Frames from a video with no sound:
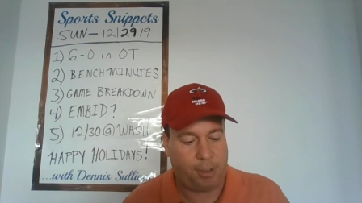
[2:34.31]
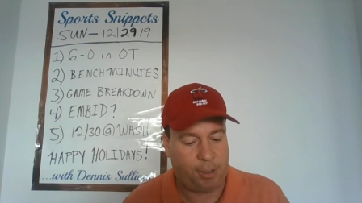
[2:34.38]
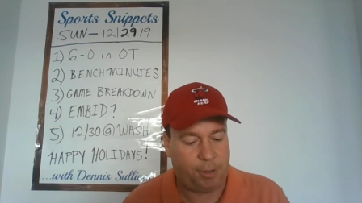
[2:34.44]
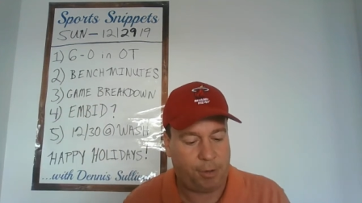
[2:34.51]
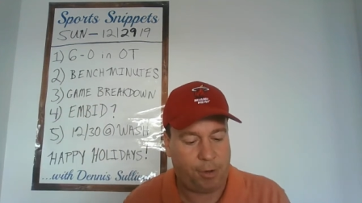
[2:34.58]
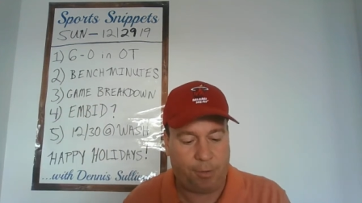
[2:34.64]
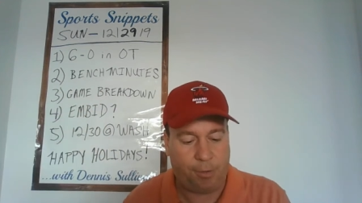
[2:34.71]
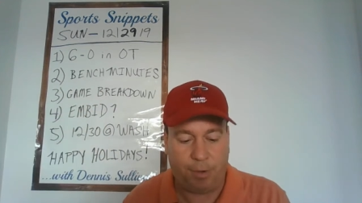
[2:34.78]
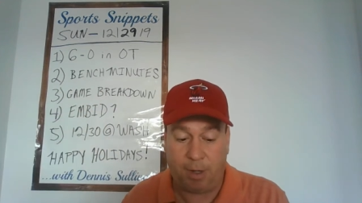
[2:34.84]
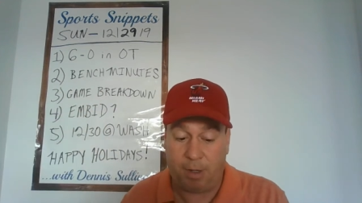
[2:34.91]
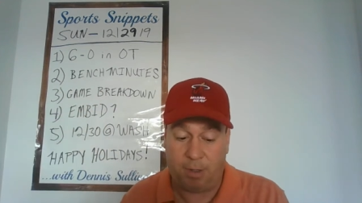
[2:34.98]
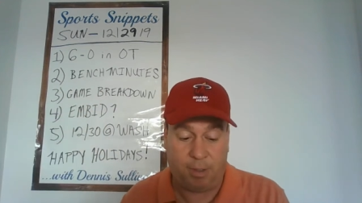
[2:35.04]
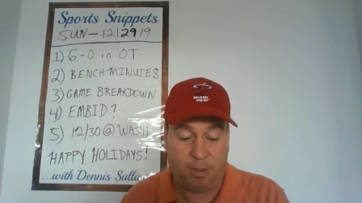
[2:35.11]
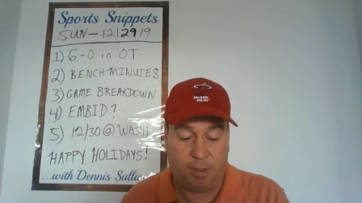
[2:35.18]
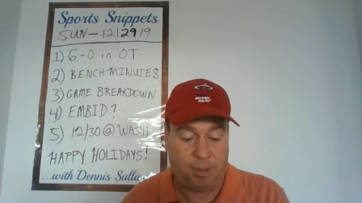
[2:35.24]
You
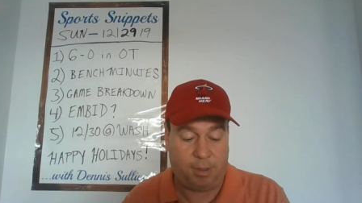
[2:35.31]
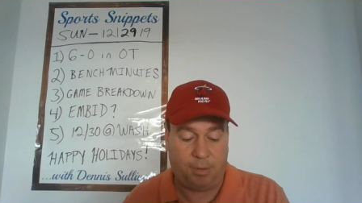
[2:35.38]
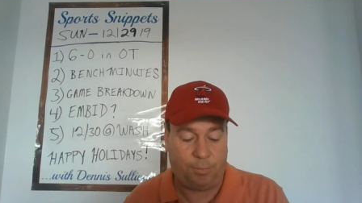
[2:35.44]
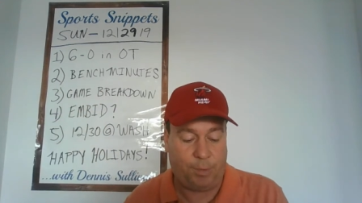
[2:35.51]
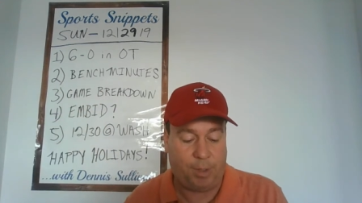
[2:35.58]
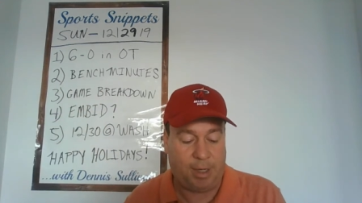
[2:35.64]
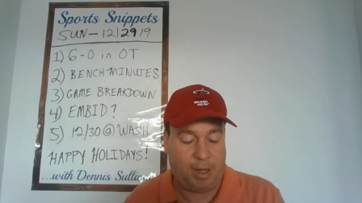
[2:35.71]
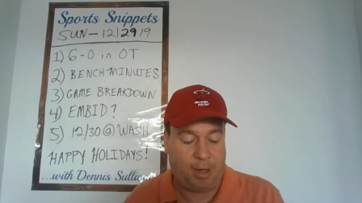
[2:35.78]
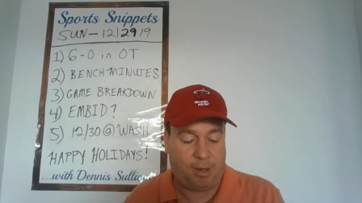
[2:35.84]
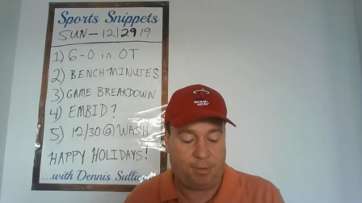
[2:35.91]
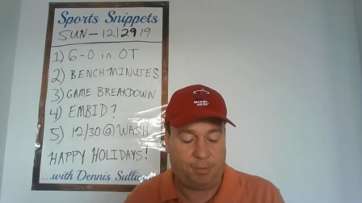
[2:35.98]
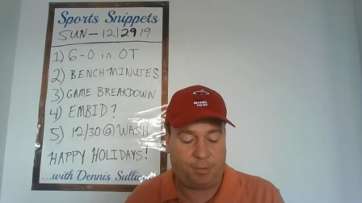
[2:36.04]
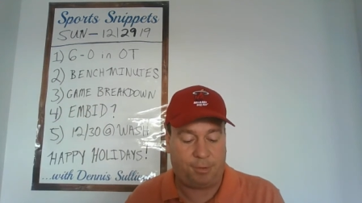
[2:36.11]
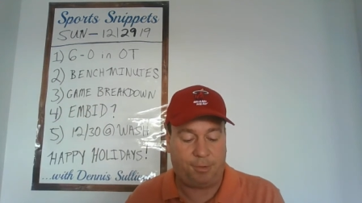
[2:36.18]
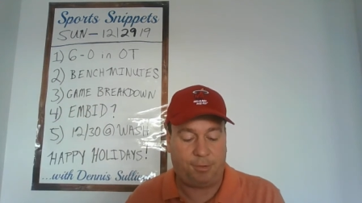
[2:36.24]
know, we
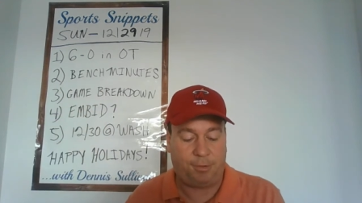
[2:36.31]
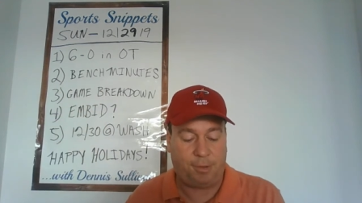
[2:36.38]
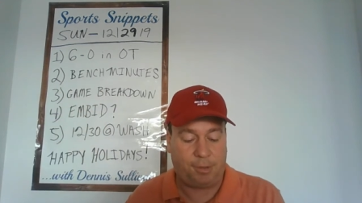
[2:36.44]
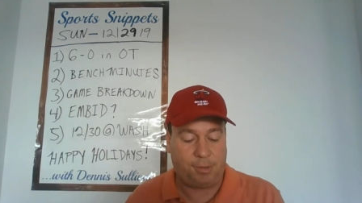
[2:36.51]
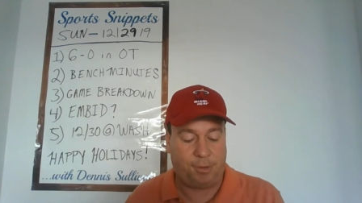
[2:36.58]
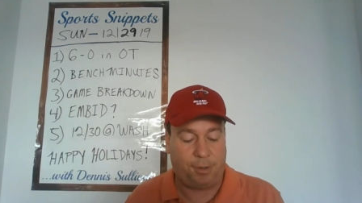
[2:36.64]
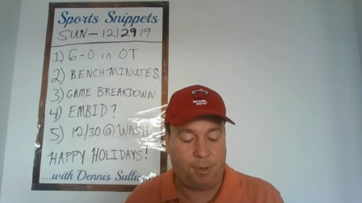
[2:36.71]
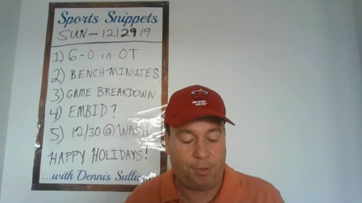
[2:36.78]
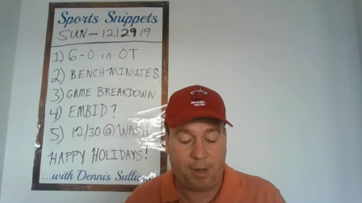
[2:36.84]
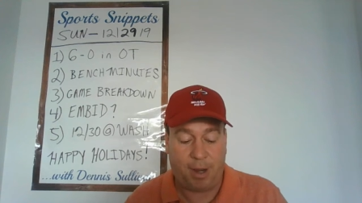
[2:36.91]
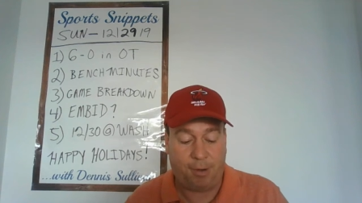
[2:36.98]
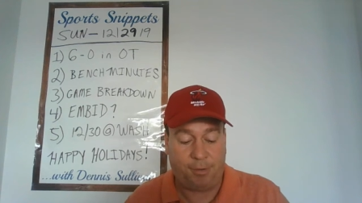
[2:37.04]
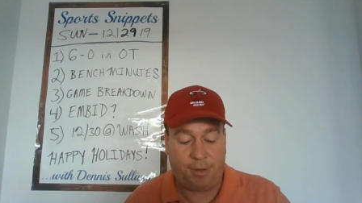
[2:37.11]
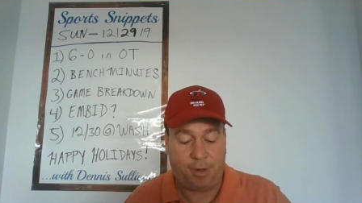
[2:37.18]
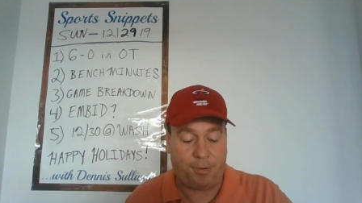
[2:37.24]
can't certainly slow
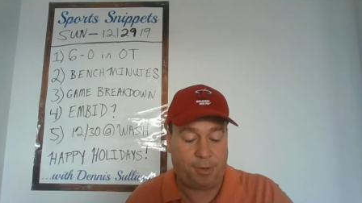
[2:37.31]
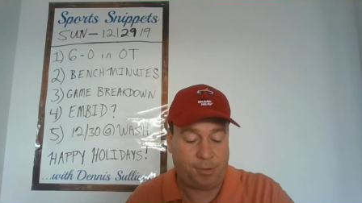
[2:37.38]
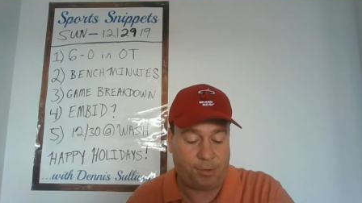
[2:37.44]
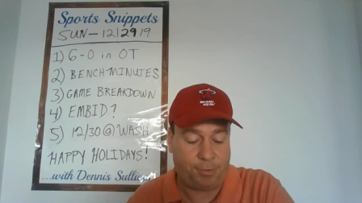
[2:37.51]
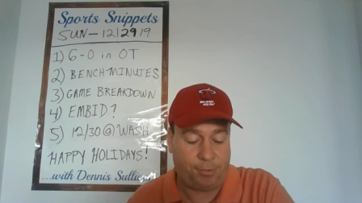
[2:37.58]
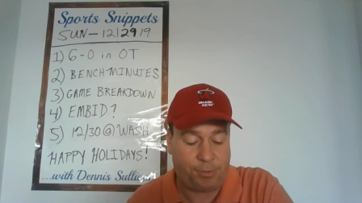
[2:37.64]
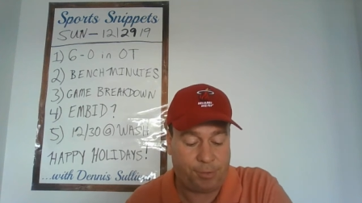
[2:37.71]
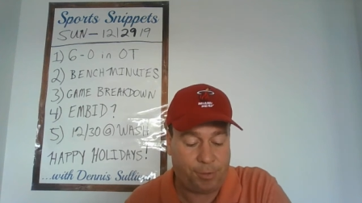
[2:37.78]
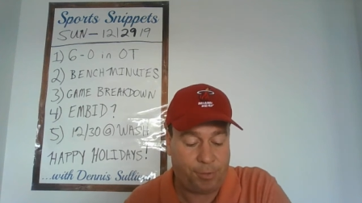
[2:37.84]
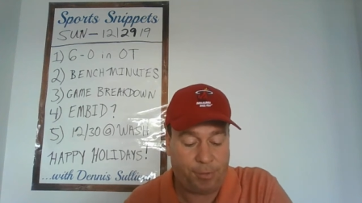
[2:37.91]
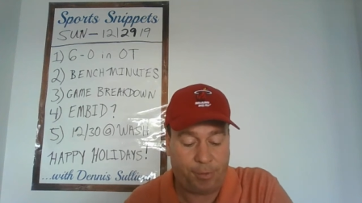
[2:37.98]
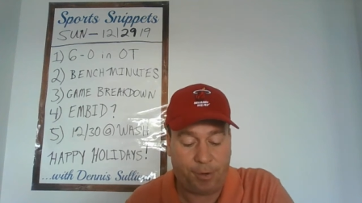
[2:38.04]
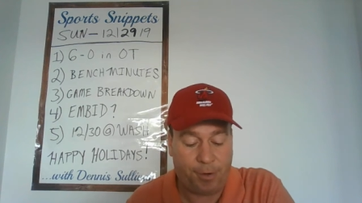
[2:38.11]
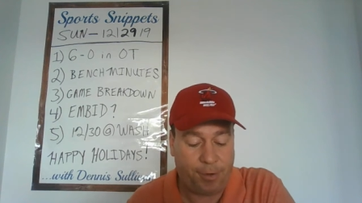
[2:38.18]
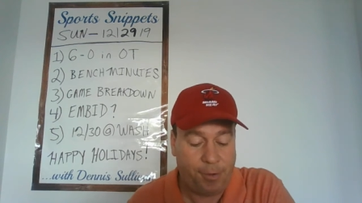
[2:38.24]
down Derrick Jones
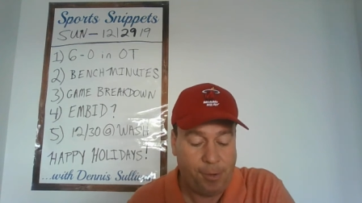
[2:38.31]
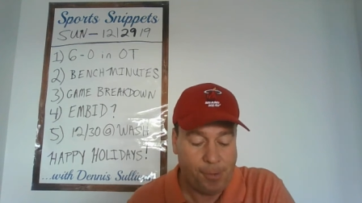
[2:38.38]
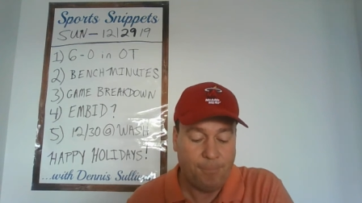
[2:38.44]
Jr.